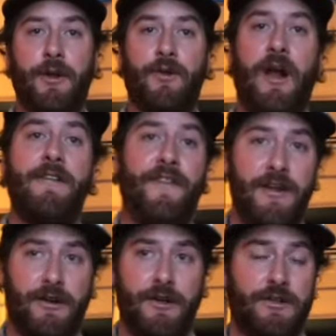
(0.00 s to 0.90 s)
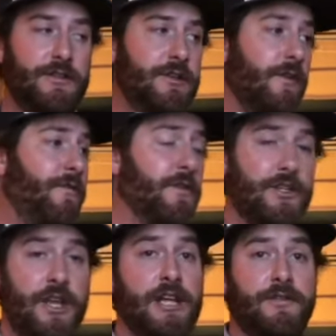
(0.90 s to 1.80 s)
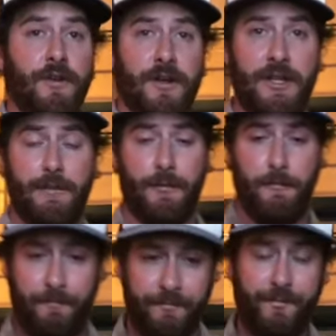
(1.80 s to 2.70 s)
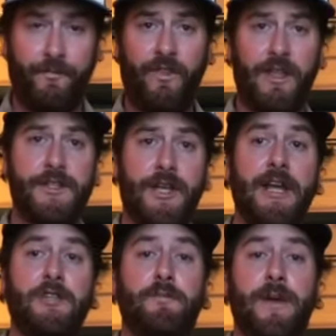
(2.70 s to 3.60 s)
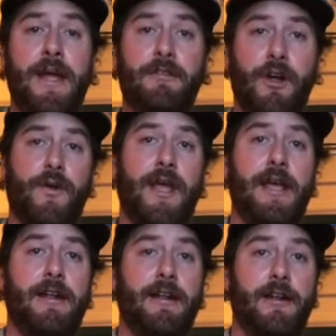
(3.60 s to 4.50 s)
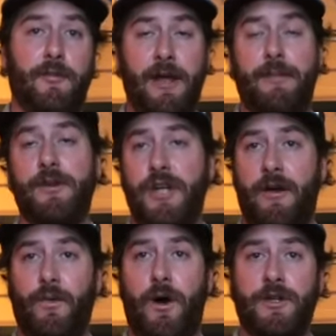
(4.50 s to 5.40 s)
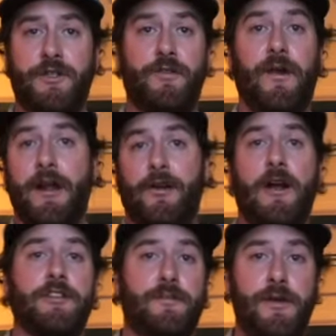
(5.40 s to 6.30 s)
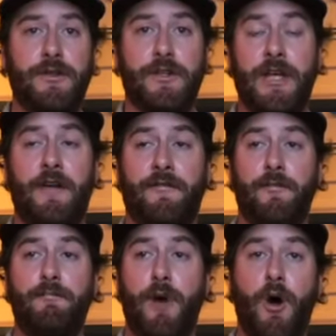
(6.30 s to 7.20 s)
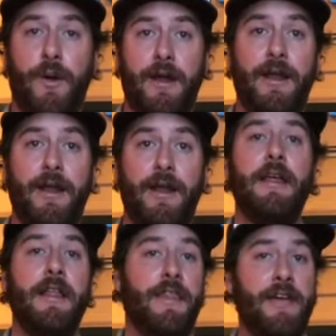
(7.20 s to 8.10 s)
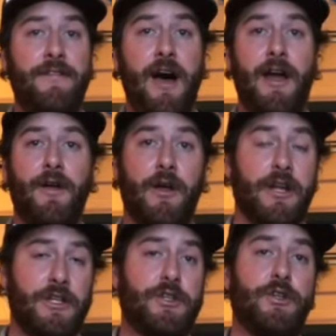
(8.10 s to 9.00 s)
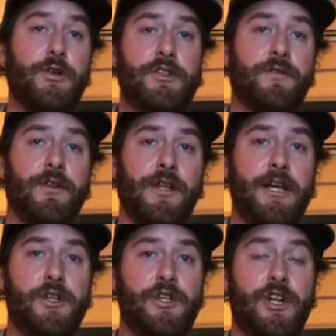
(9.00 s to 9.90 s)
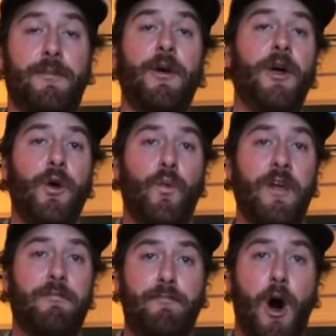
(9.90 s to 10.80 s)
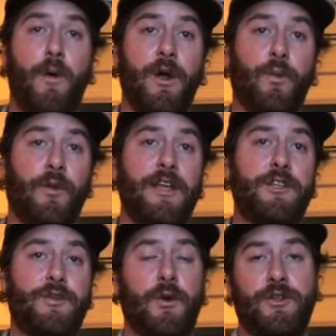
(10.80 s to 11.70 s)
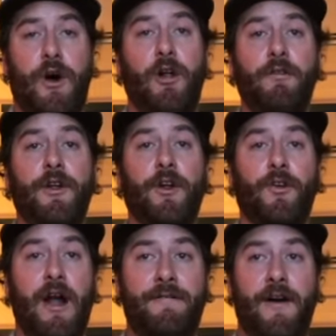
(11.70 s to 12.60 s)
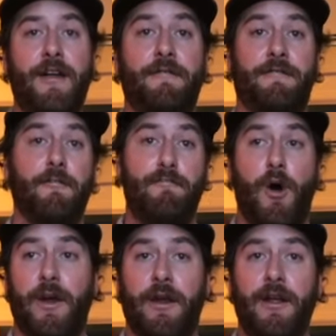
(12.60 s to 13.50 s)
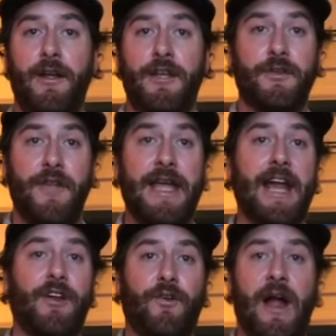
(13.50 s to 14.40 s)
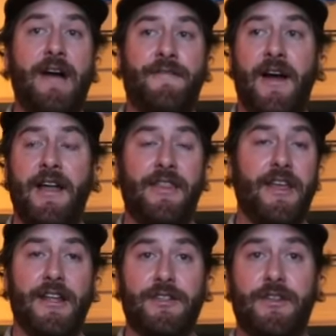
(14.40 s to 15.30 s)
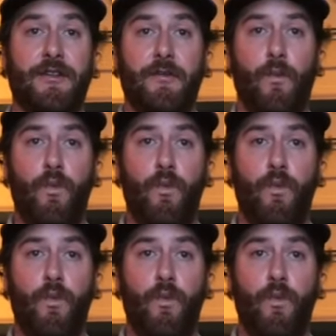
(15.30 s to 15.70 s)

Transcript: the type of graphite you're using. So for Sage, for example, Sage Bean, located on Bainbridge Island, Washington, right across the Puget Sound from Boeing. They've got an exclusive relationship with Boeing where they source all their graphite from Boeing. So they get graphite that is